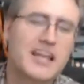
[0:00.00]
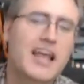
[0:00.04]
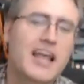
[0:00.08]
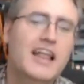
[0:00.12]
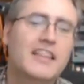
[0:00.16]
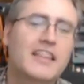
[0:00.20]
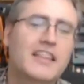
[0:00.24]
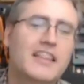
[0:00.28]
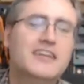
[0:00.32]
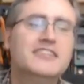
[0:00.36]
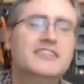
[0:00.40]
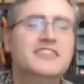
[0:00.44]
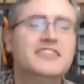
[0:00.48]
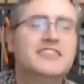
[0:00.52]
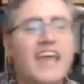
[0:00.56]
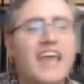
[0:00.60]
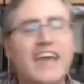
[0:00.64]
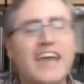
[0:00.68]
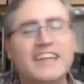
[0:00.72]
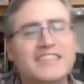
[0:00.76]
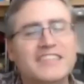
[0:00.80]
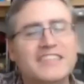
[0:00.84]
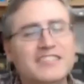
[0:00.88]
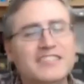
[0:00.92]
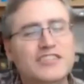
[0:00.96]

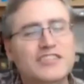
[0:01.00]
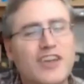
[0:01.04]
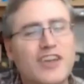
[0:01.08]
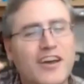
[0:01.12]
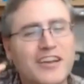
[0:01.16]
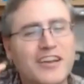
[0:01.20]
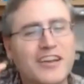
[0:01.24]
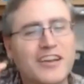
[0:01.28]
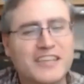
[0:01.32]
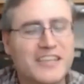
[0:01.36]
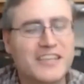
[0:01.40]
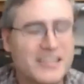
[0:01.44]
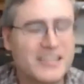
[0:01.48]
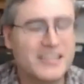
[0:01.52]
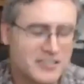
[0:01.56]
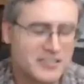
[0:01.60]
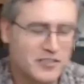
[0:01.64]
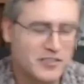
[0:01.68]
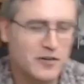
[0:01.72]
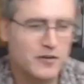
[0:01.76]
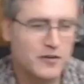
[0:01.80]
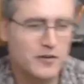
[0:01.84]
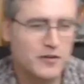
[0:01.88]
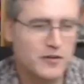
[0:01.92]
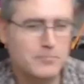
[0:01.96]
because that is not a
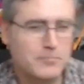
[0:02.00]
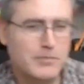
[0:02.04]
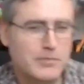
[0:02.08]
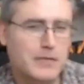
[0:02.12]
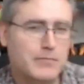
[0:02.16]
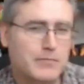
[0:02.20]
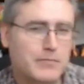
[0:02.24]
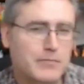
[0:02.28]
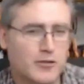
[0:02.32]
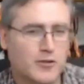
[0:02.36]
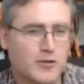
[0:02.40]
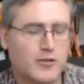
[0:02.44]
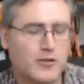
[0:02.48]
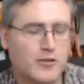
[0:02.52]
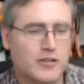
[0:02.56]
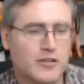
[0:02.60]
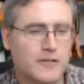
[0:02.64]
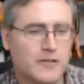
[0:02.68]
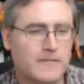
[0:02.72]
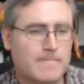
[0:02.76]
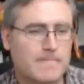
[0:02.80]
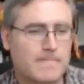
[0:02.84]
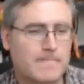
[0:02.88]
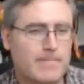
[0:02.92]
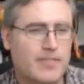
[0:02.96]
Kickstarter that people are
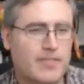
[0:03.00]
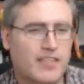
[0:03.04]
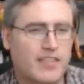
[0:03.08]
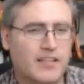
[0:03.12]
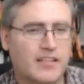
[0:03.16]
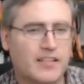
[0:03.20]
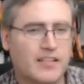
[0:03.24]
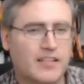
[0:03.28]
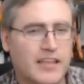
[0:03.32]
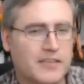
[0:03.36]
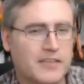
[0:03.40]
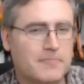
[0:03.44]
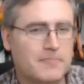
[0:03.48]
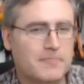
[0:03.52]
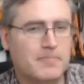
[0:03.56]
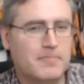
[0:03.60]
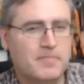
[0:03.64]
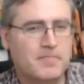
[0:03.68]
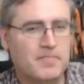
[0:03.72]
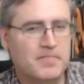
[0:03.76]
going to like.